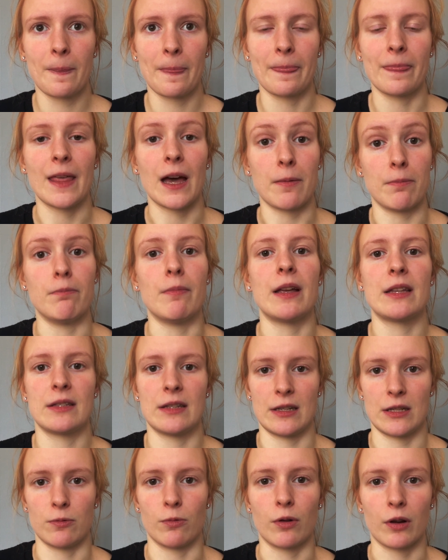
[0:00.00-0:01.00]
that
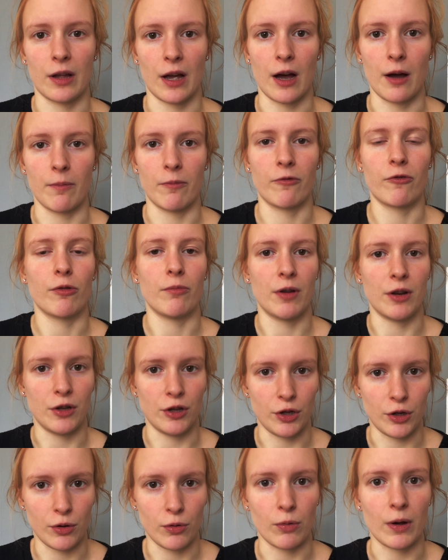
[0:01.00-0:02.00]
message would come from a
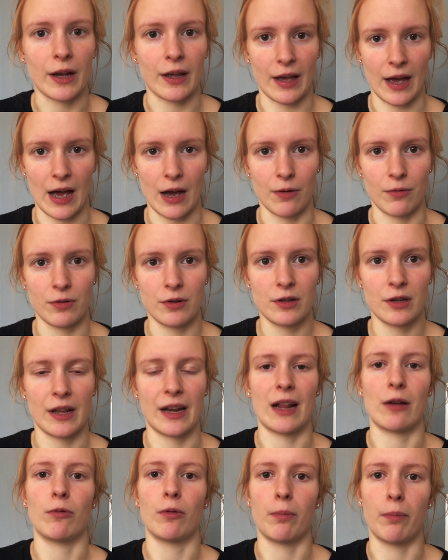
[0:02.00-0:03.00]
new account,
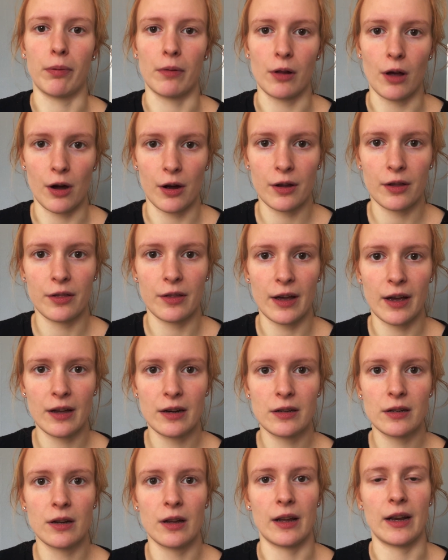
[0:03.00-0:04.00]
and I would block
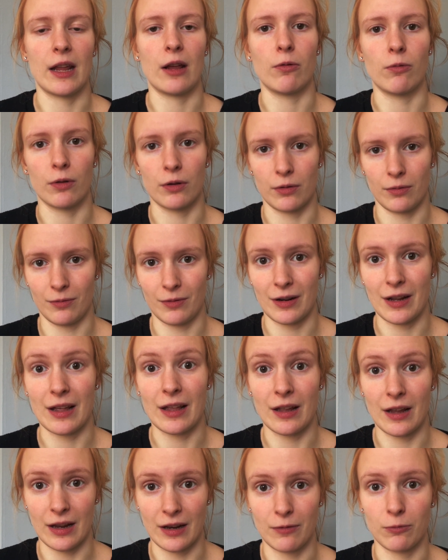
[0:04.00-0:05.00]
that, and
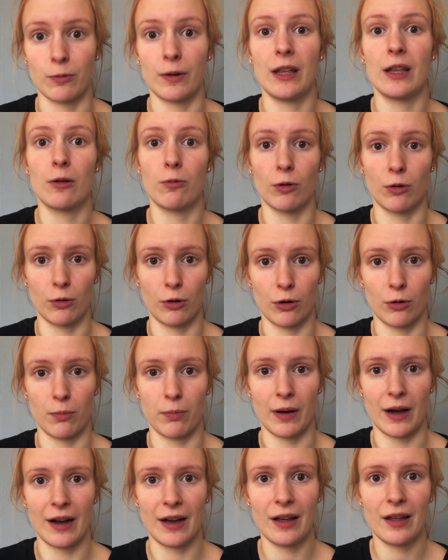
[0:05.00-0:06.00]
a week would go
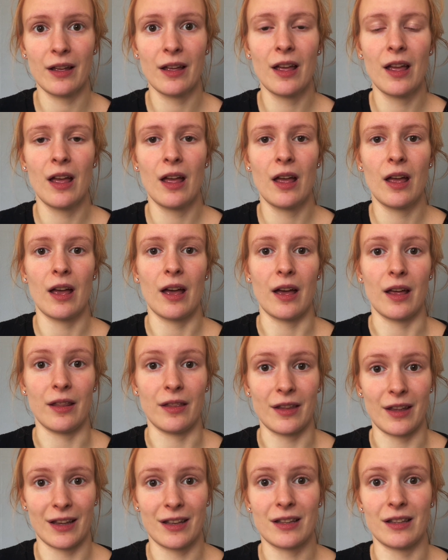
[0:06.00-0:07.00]
by, and
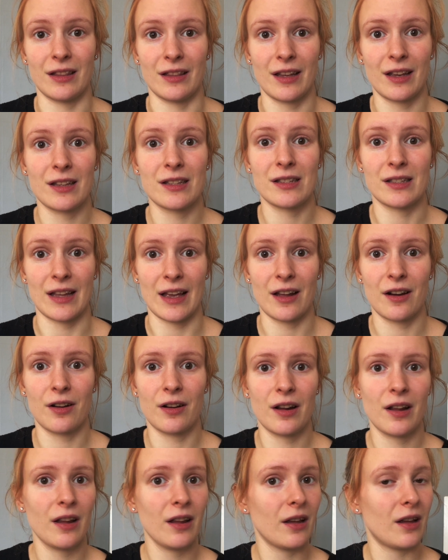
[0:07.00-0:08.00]
next
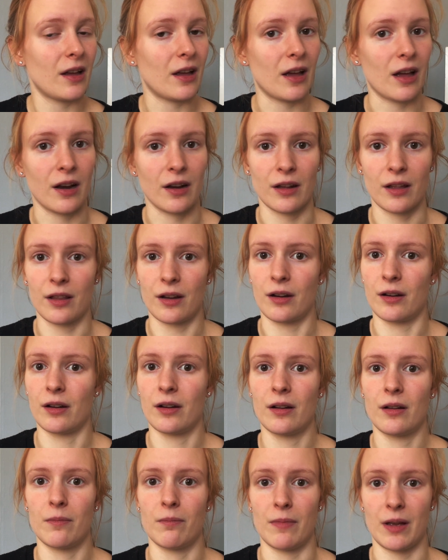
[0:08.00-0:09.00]
Saturday, another
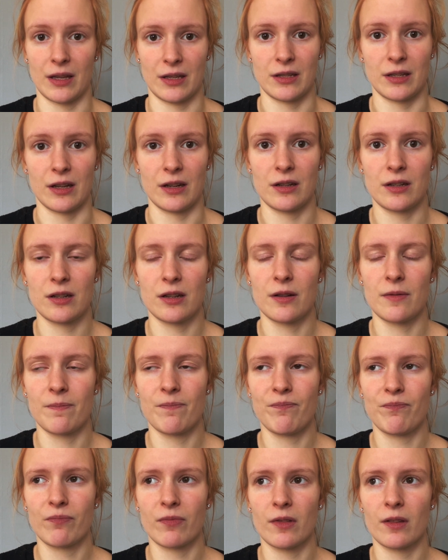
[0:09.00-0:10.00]
message.
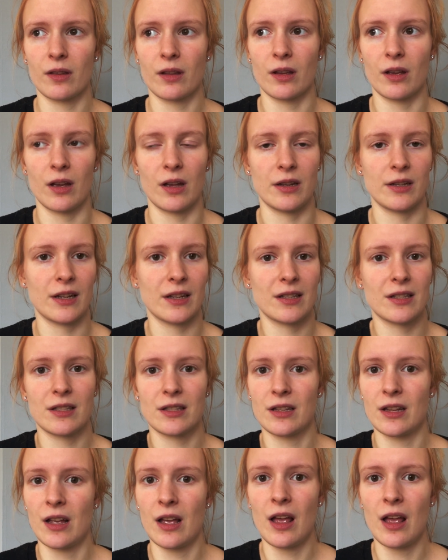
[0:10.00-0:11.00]
And just